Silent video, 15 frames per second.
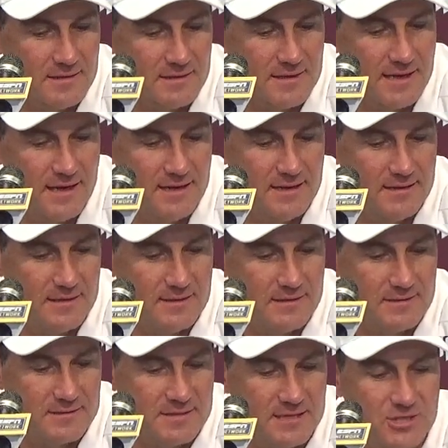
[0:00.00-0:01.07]
Okay.
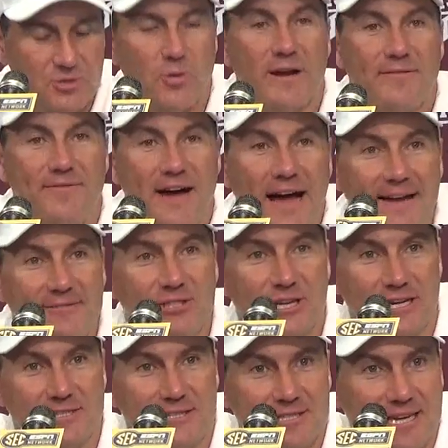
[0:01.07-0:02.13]
That's 25
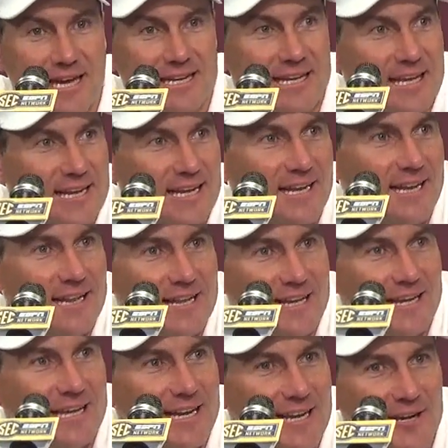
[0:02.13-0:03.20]
chances he had to get in, and he
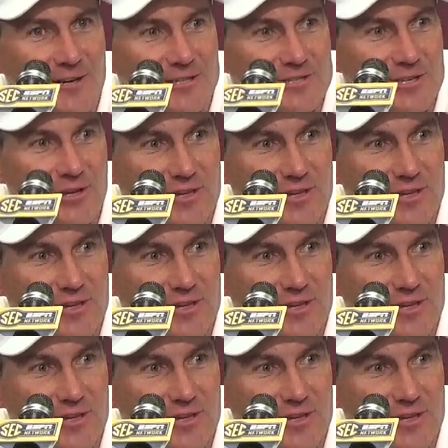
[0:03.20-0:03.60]
didn't get in on his own.